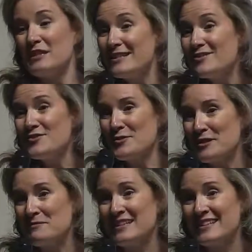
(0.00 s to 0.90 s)
please
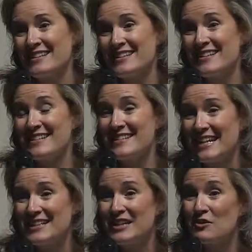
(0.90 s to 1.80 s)
join me in
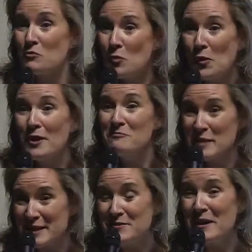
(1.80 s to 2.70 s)
extending a warm
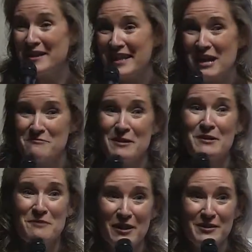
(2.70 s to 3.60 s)
Pequot
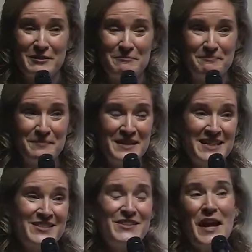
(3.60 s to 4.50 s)
Library welcome
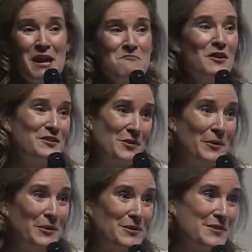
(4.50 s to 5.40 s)
to Amor
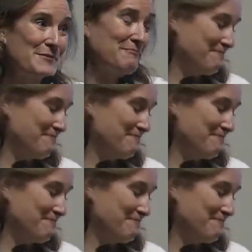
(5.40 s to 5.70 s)
Towles.